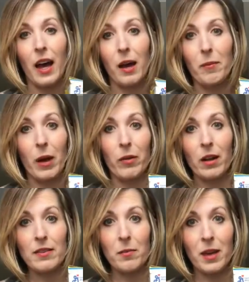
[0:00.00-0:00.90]
That would
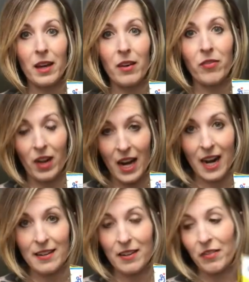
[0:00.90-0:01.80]
also be a fun
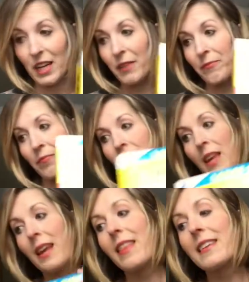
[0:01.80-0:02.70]
activity.
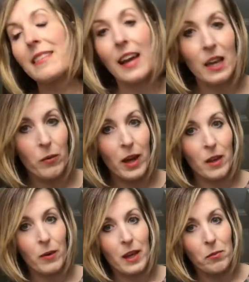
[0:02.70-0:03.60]
The second way that
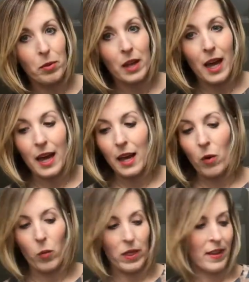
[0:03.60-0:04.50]
we can play
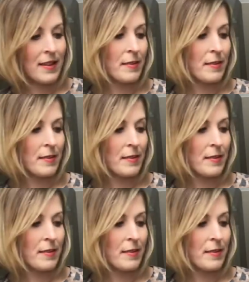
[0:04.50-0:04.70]
with these